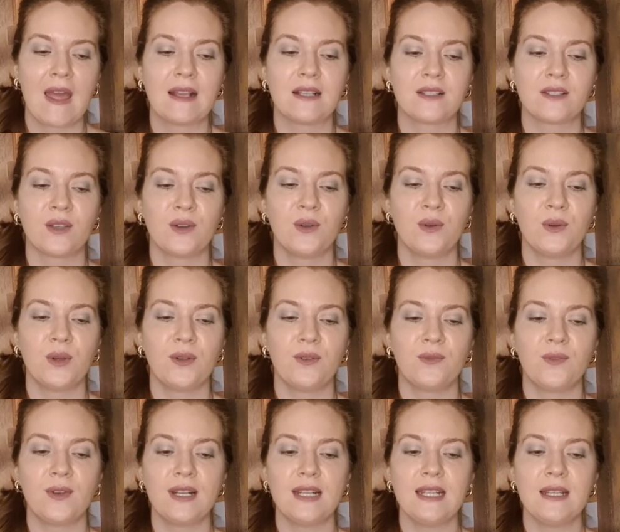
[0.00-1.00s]
So
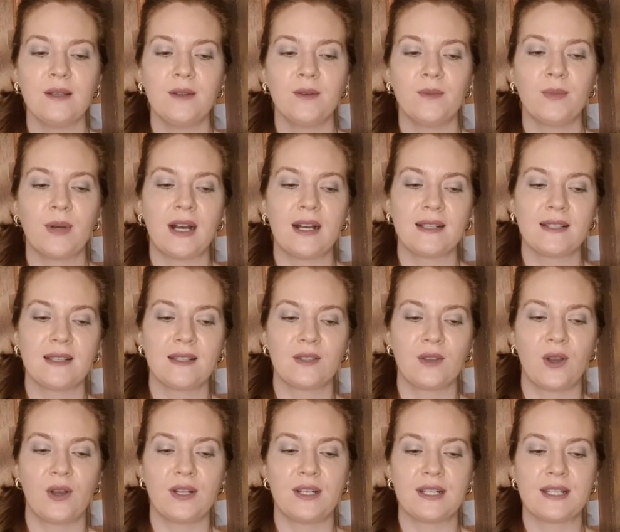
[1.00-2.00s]
Freddie passes
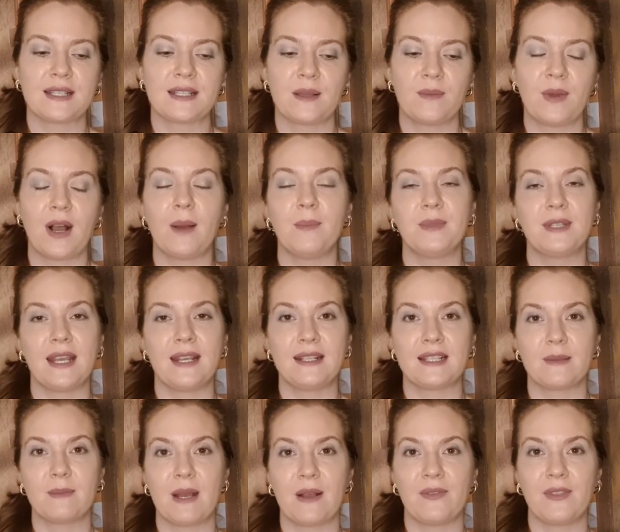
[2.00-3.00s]
on some updates
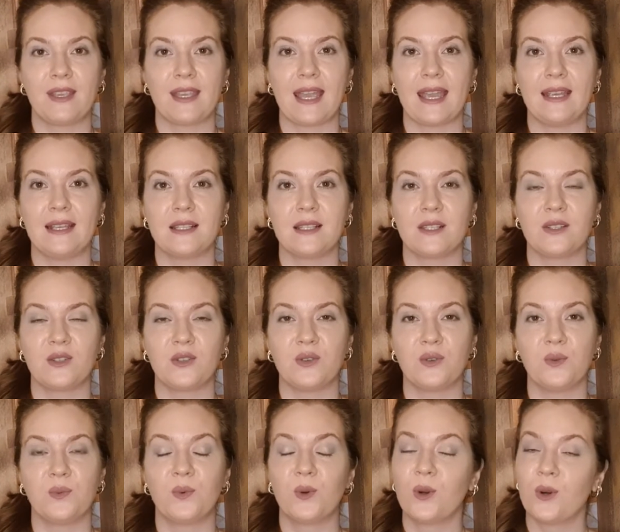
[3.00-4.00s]
about the case
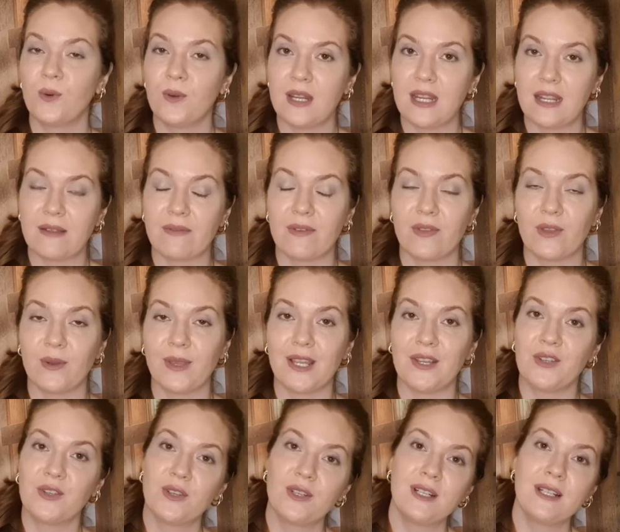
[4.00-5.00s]
to Rory, even though he
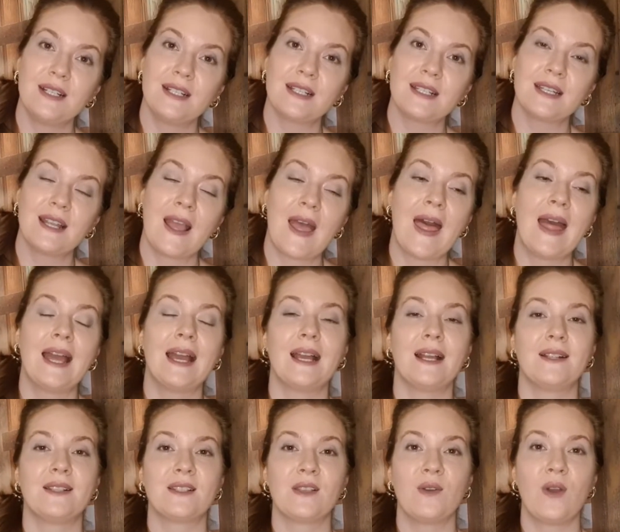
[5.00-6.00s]
shouldn't.
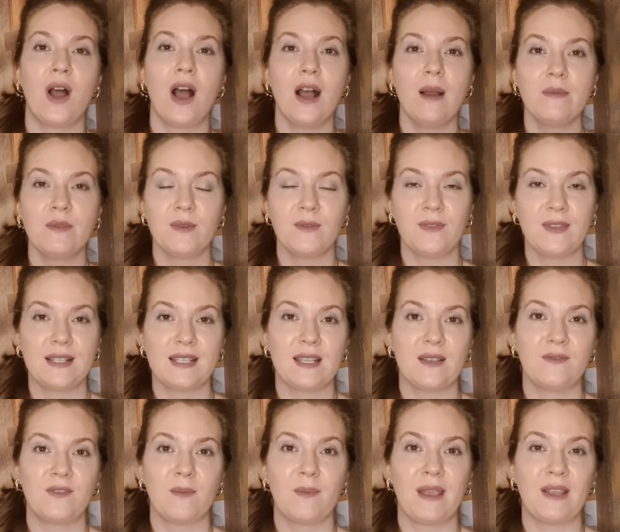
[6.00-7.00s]
And so armed with this
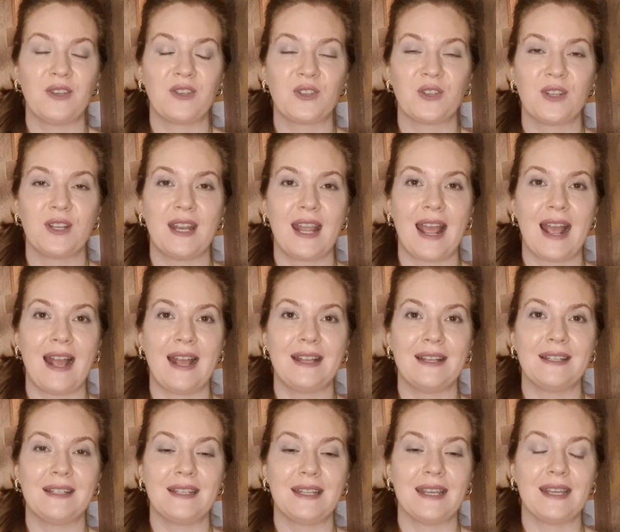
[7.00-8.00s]
information
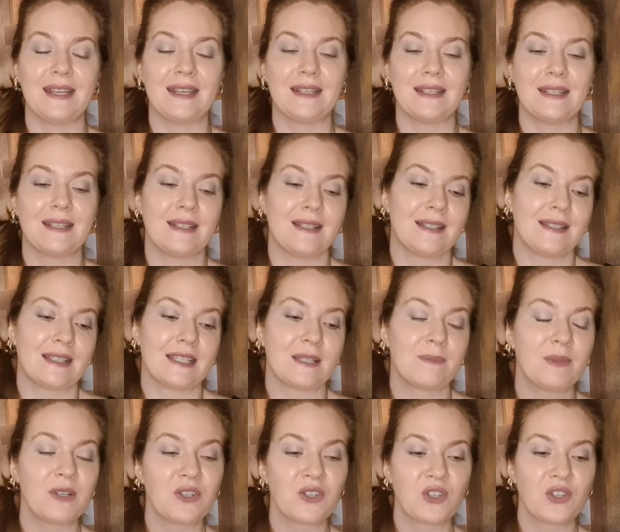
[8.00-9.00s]
and his
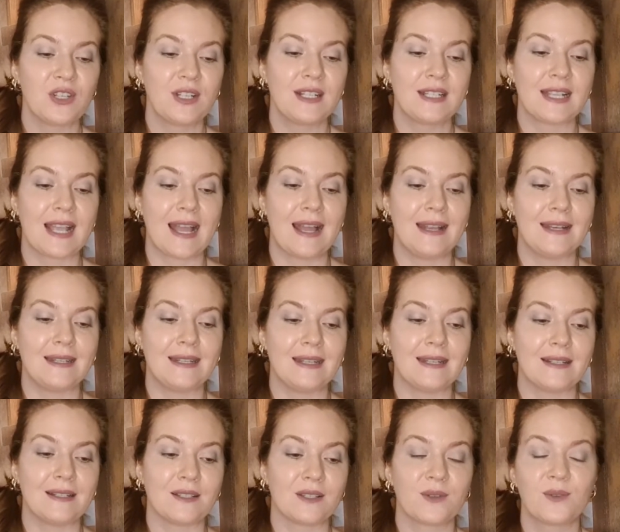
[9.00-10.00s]
suspicions and
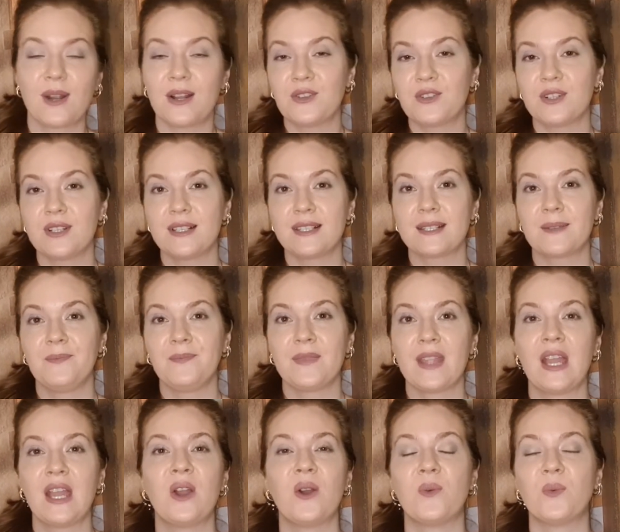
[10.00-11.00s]
his grudges,
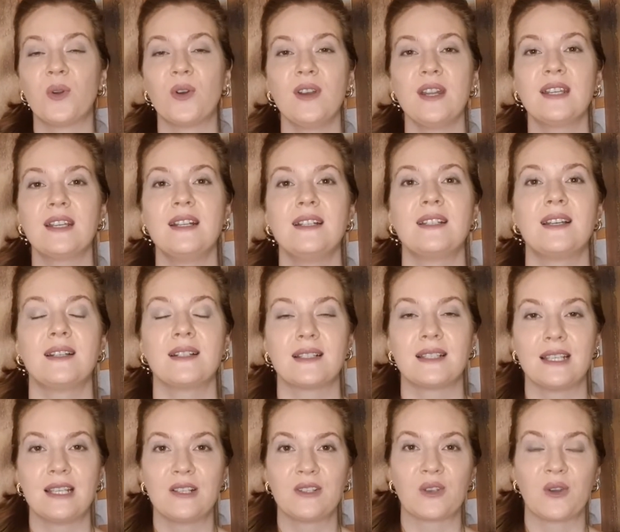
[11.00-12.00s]
Rory
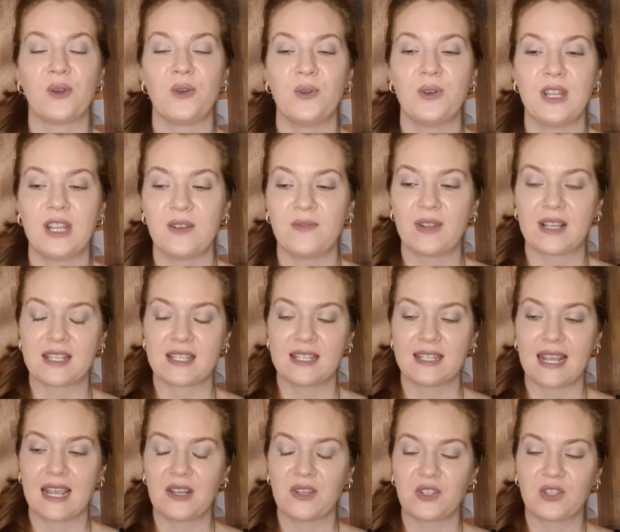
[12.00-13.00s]
conducts his own
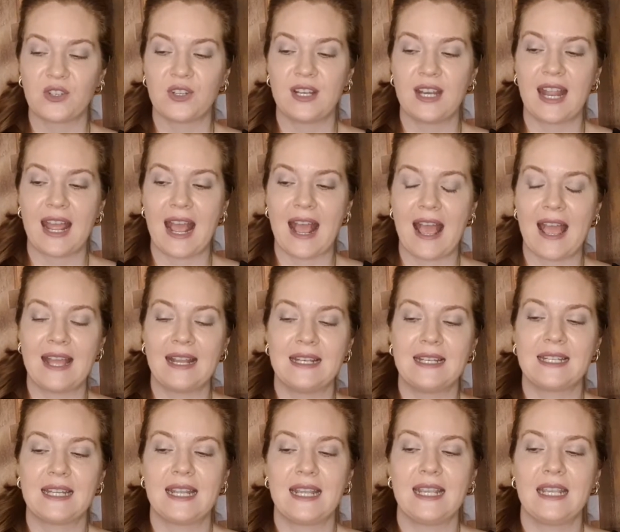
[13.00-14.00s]
investigation
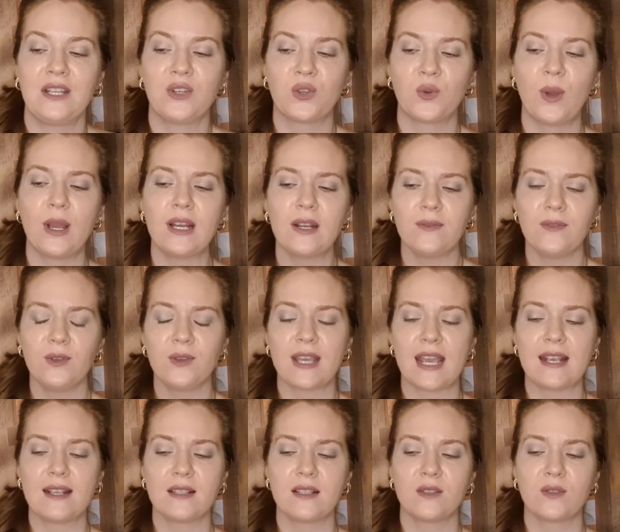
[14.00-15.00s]
and in quite a few
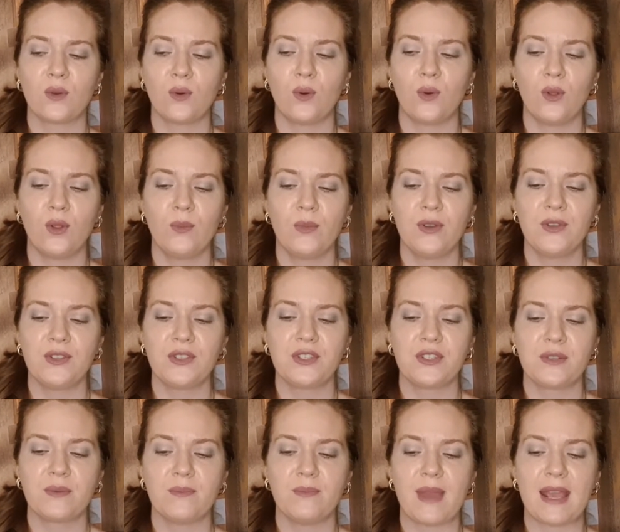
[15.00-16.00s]
cases
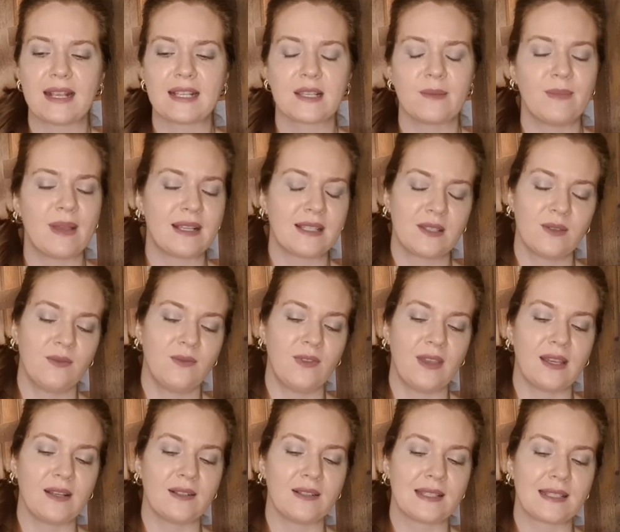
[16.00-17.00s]
almost makes a mess of
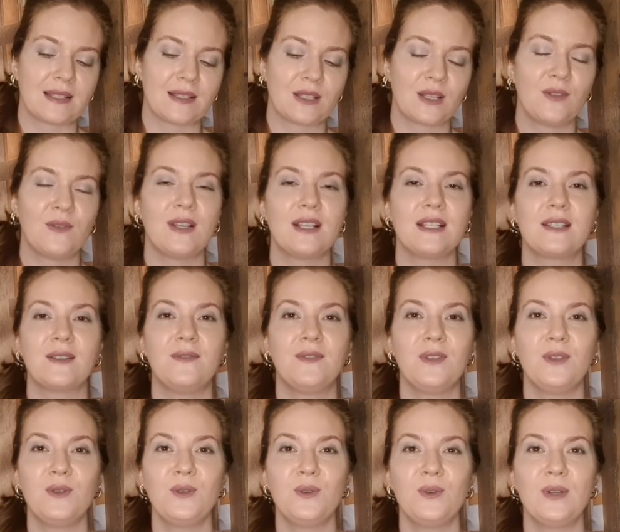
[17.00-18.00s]
things. So there's a
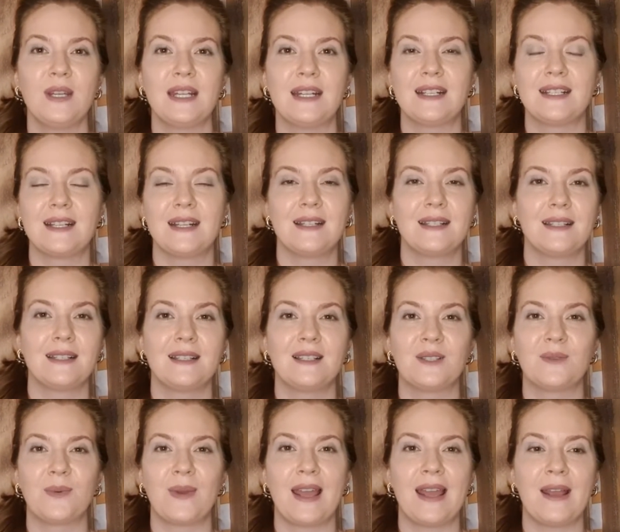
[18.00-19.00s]
few
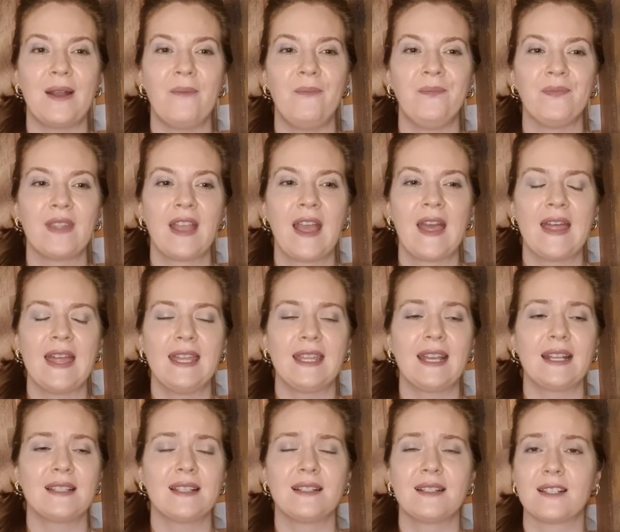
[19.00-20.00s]
instances where he
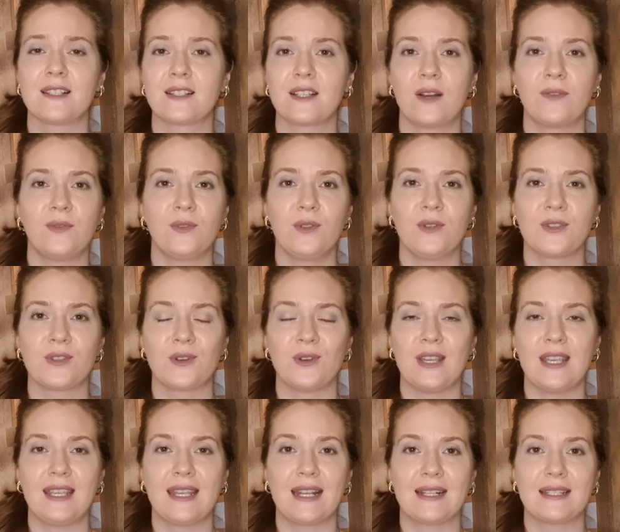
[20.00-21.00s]
gets into scuffles or
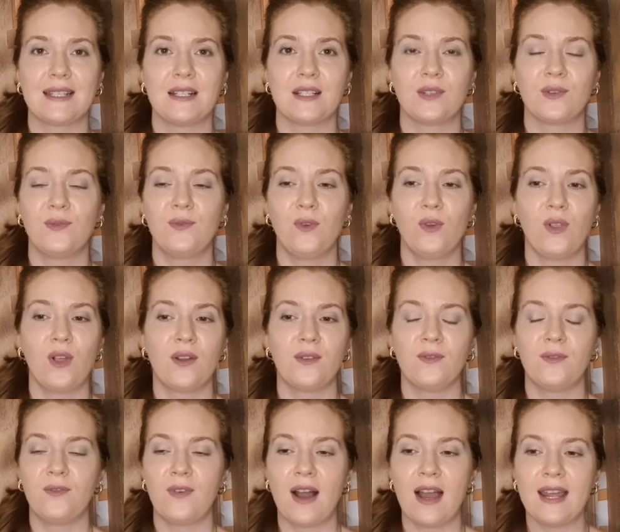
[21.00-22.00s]
he gets into full-on
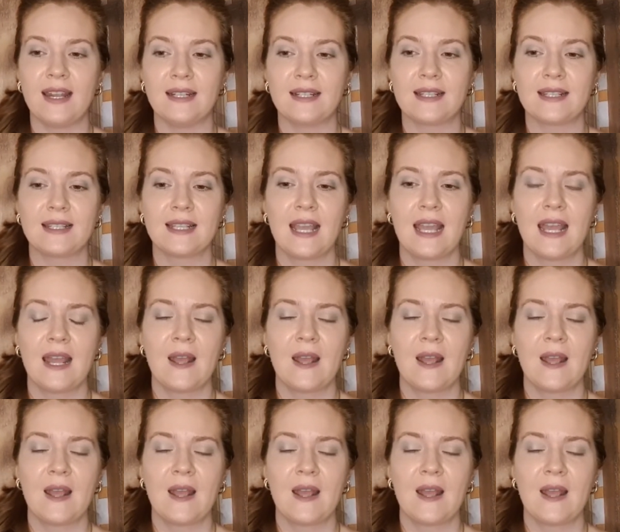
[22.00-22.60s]
fights.